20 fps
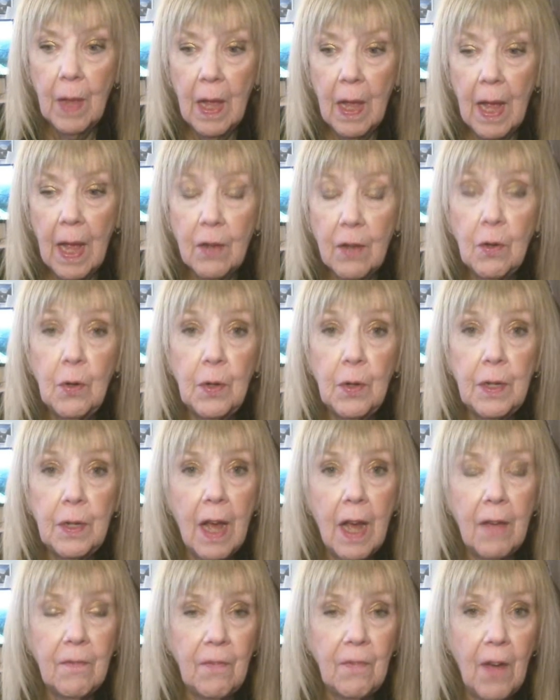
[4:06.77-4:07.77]
I could
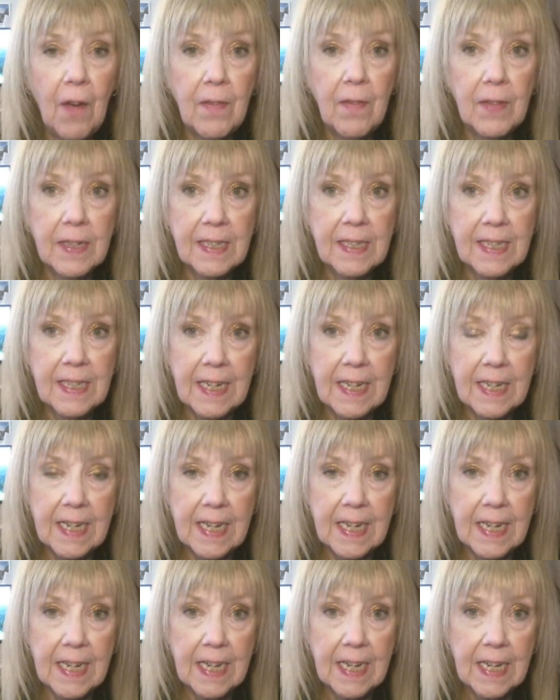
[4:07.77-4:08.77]
not find the
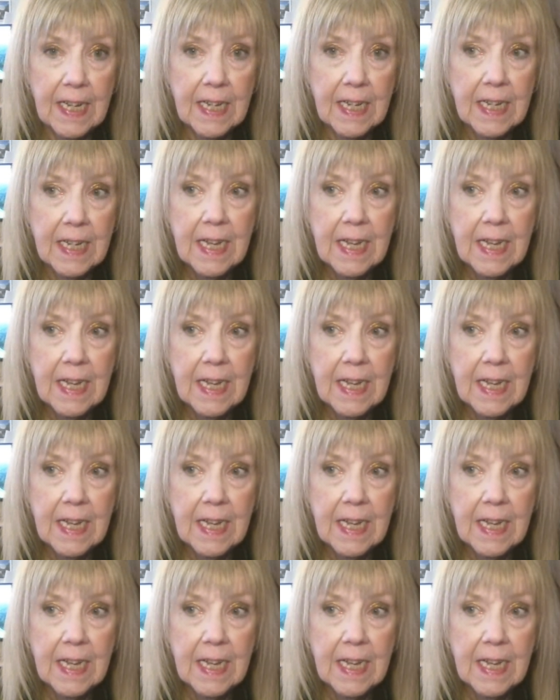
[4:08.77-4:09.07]
CD.